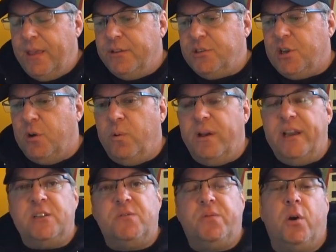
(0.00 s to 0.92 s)
So
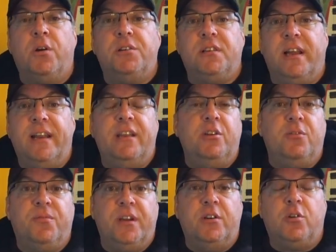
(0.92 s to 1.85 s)
as far as letting
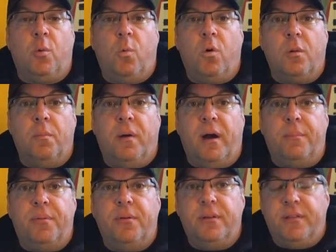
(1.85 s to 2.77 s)
your vehicle warm up,